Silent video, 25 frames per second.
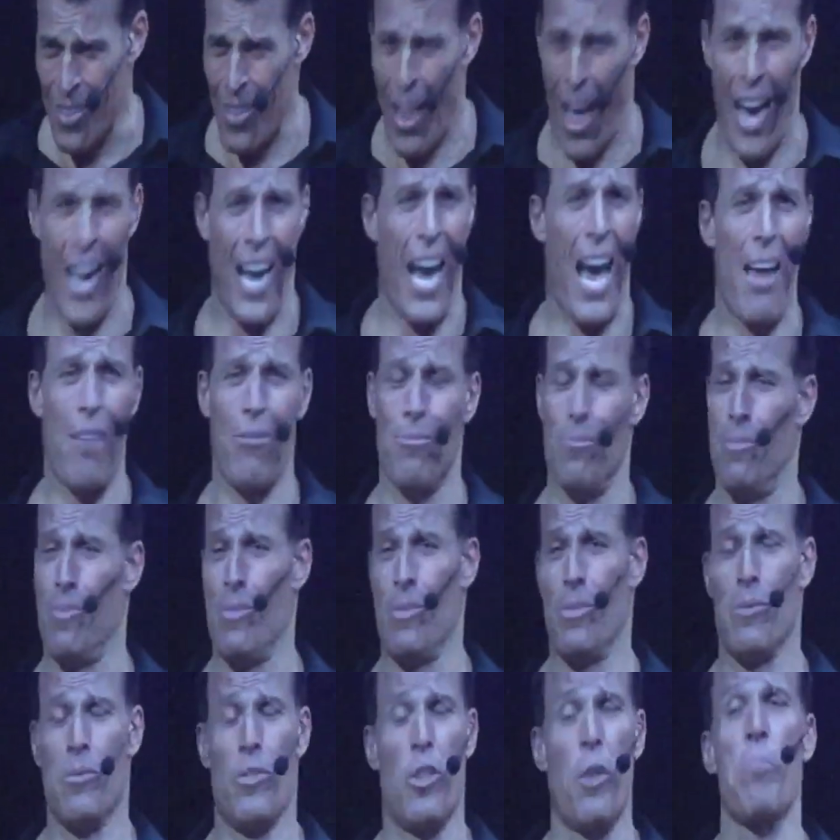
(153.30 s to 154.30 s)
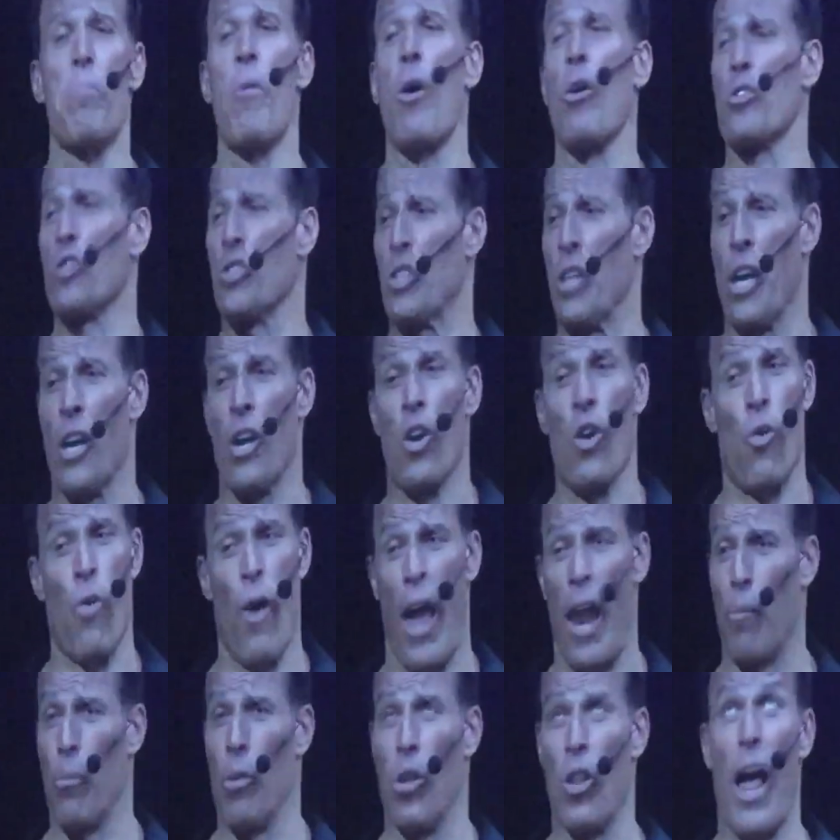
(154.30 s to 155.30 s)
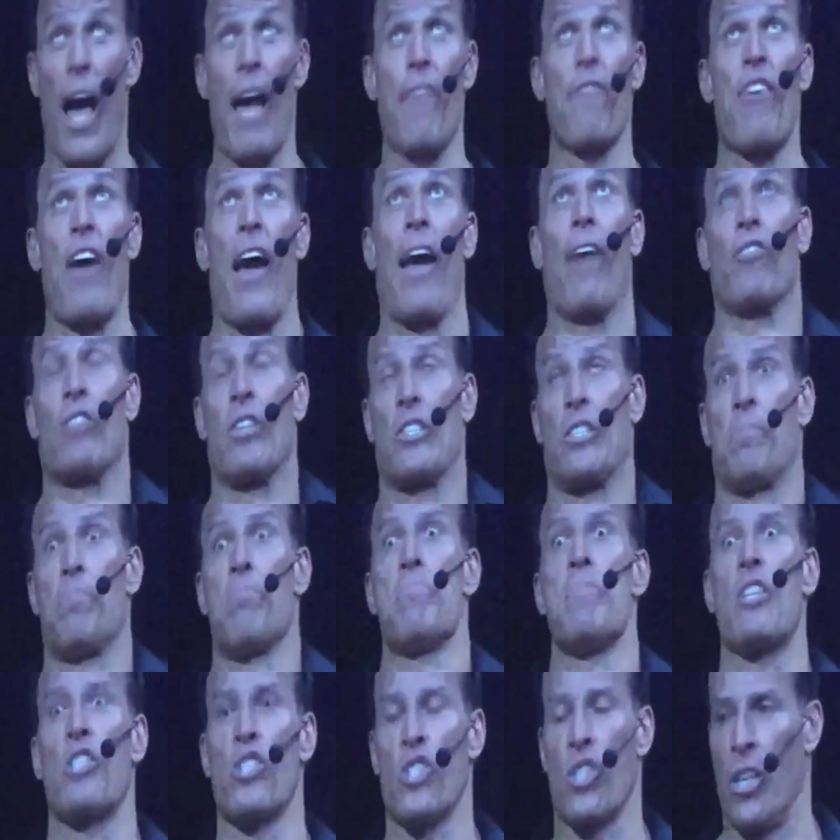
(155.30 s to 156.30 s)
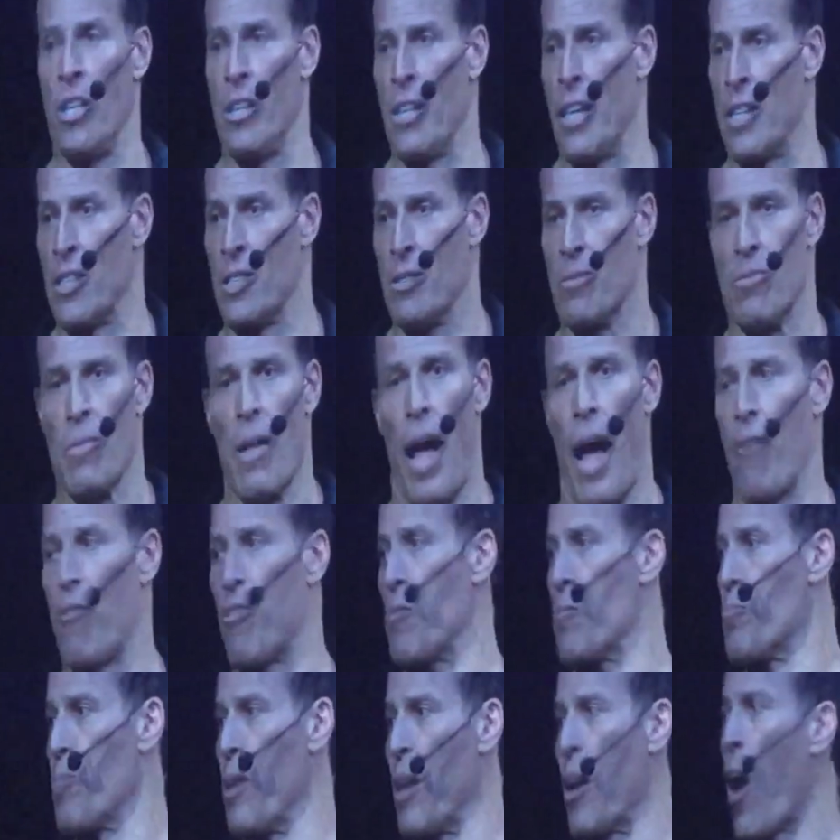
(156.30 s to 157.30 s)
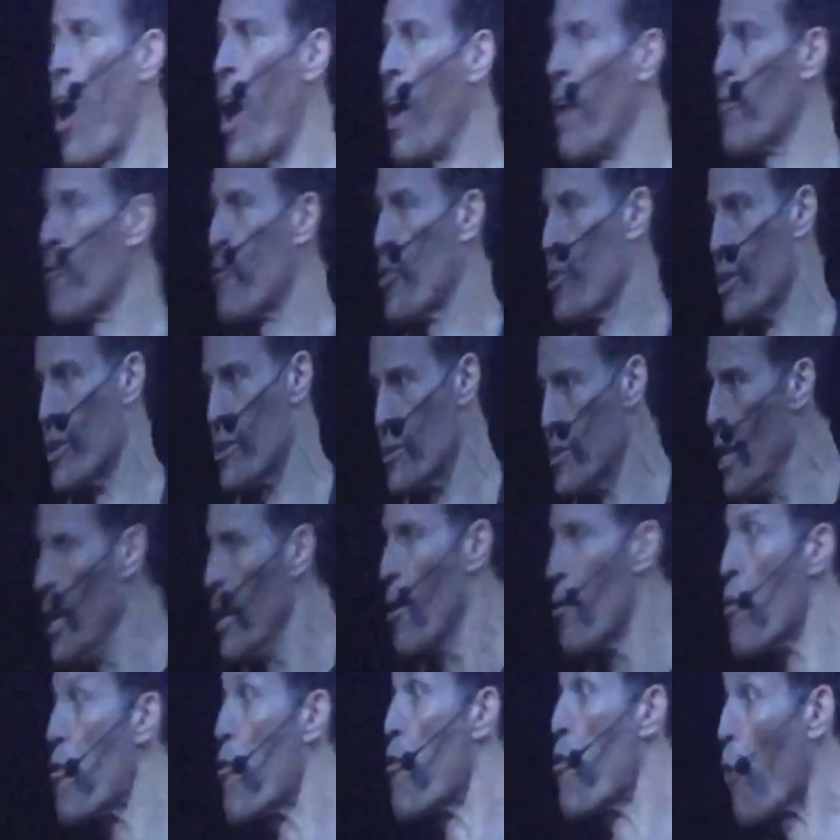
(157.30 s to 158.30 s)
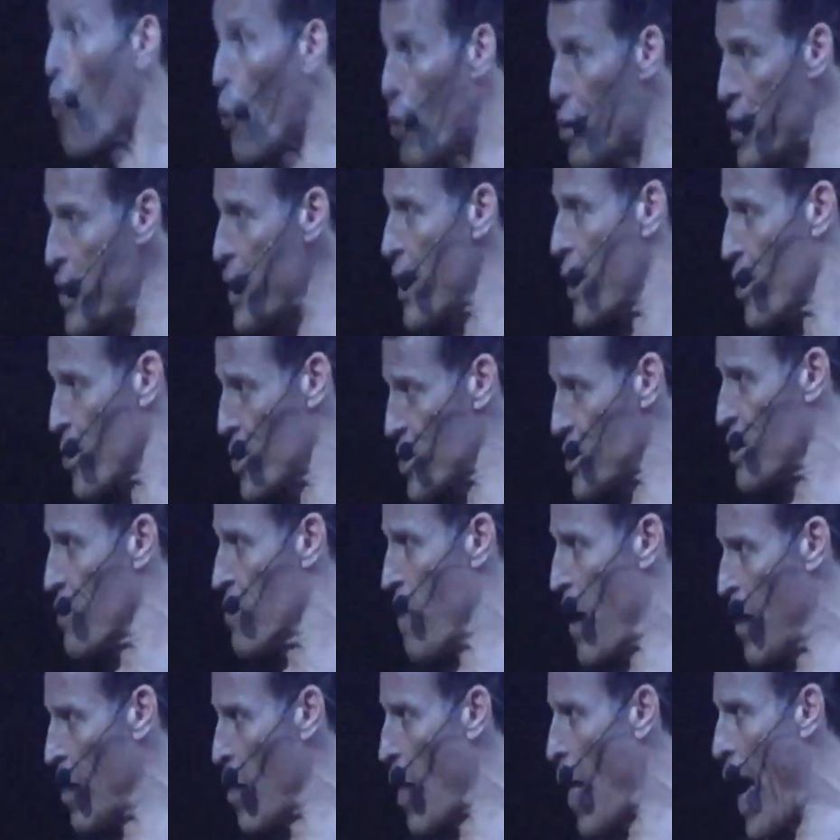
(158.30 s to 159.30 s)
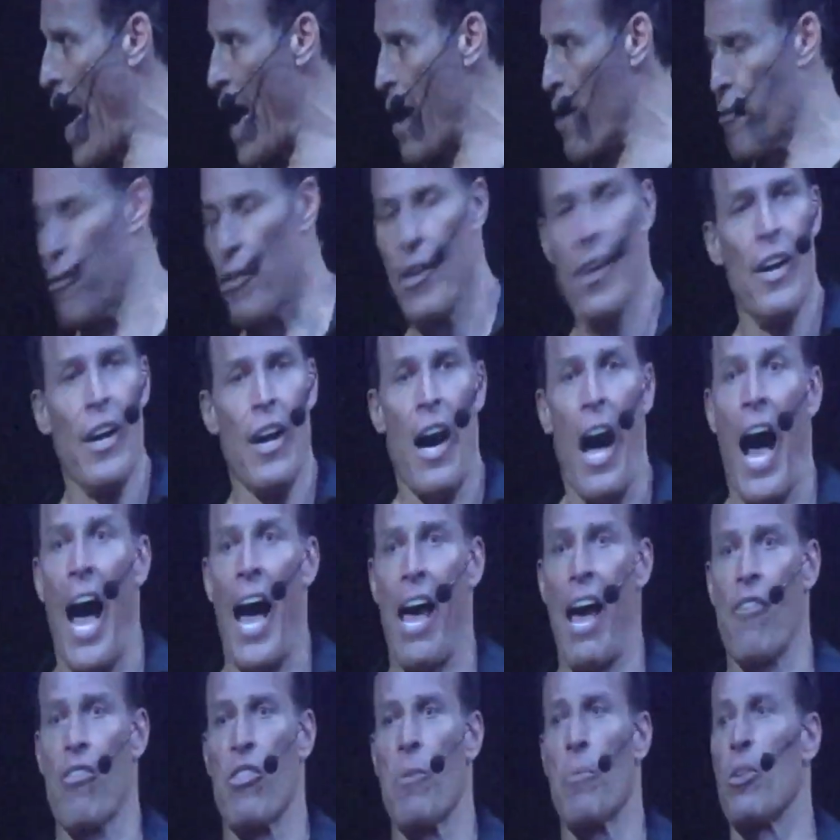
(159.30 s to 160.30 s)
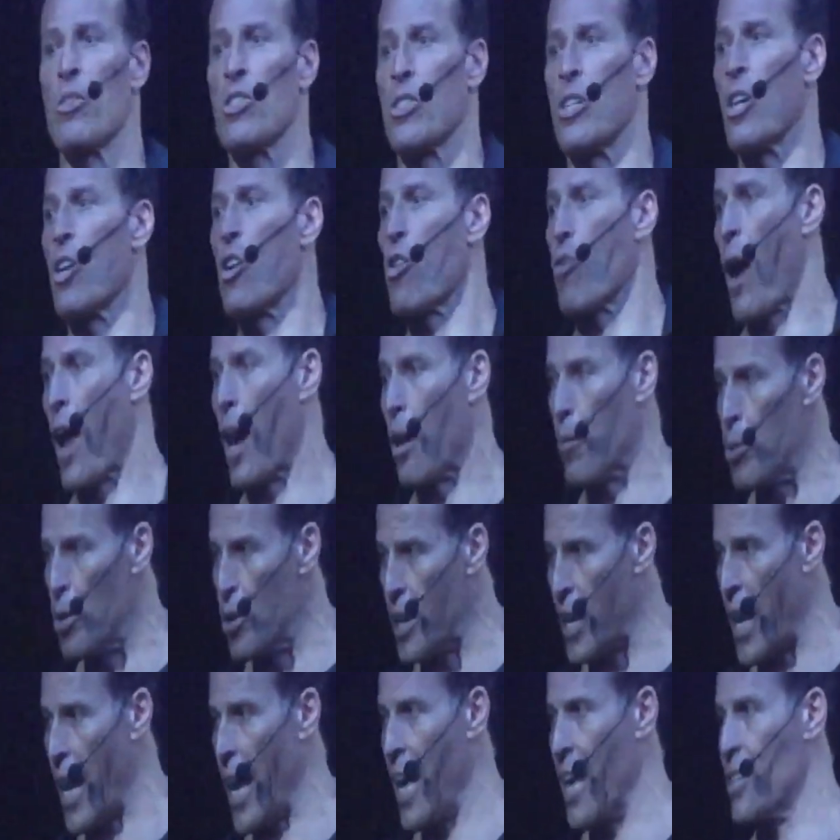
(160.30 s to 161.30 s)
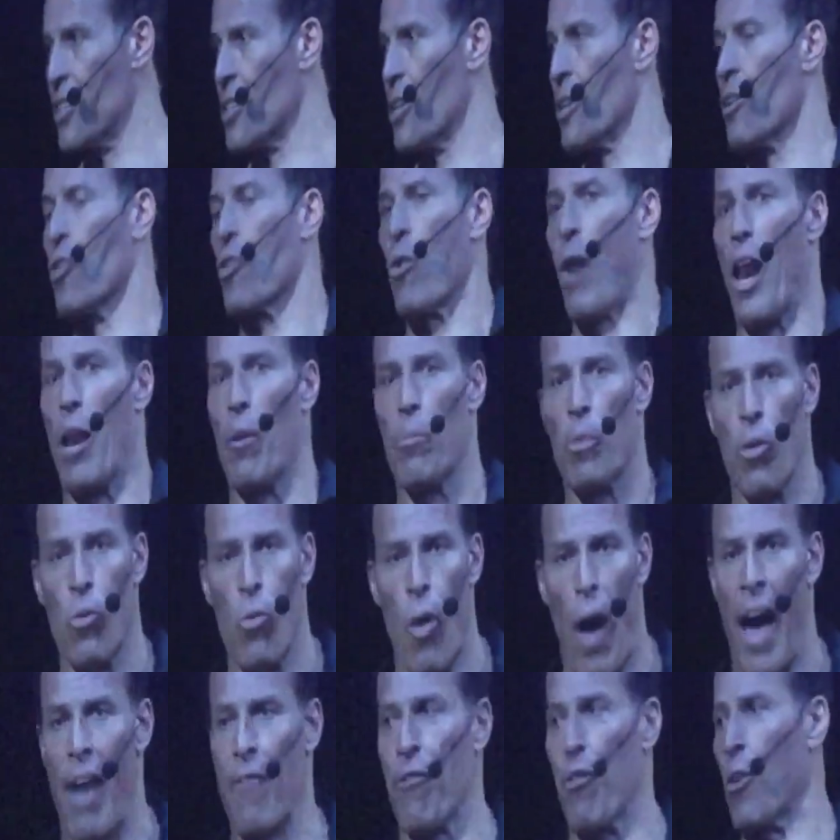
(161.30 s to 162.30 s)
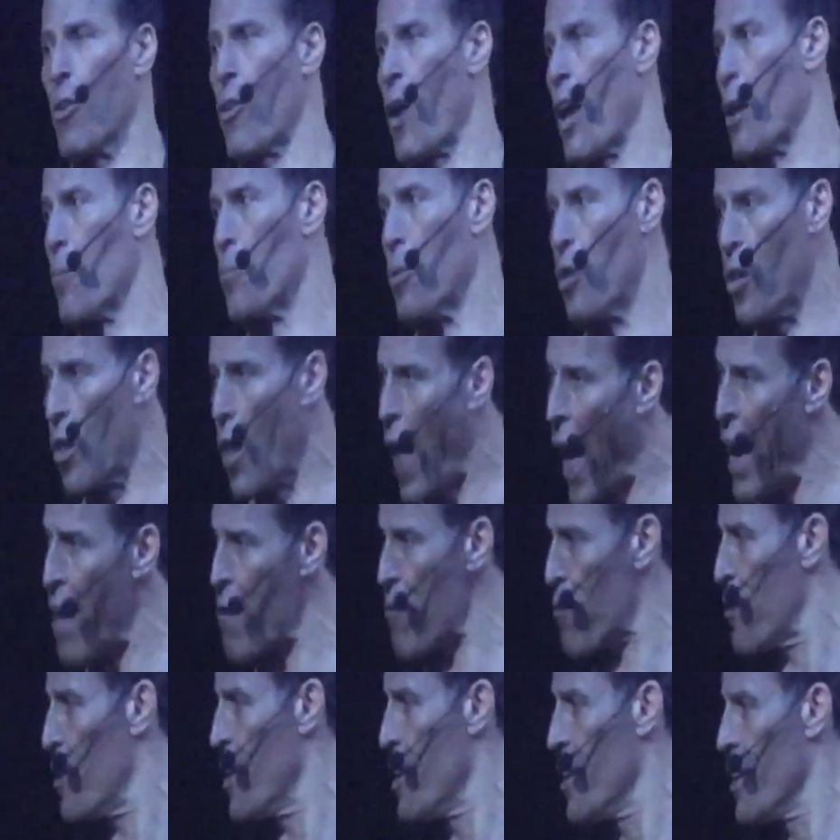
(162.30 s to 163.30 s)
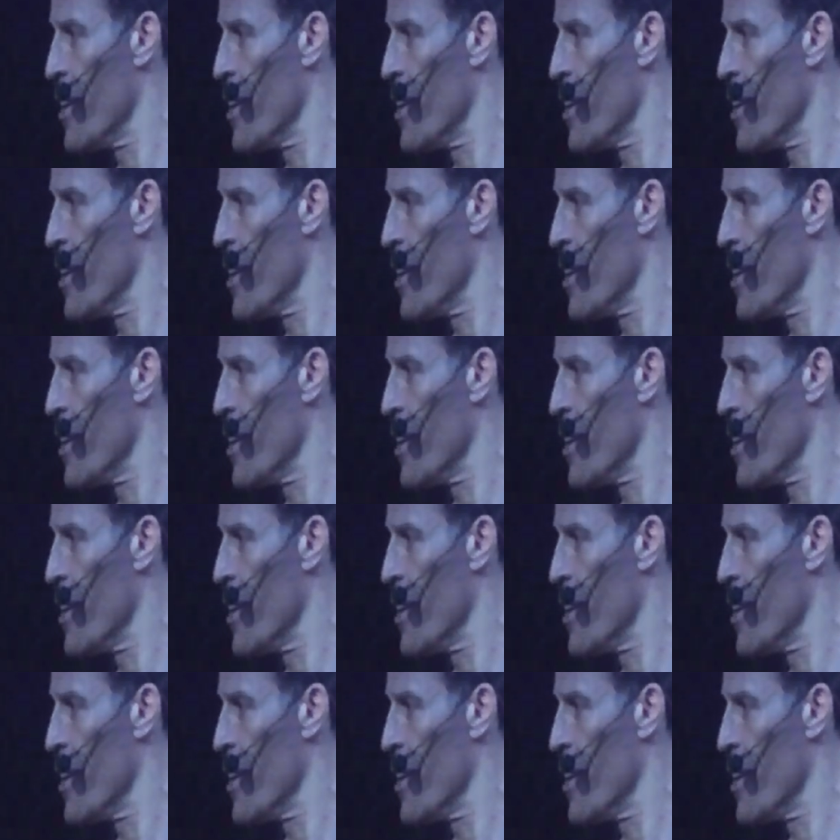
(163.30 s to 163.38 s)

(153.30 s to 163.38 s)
I got the most incredible life. I have this mission that I've been on for 40 years of my life. I have the most incredible kids, incredible wife, incredible life.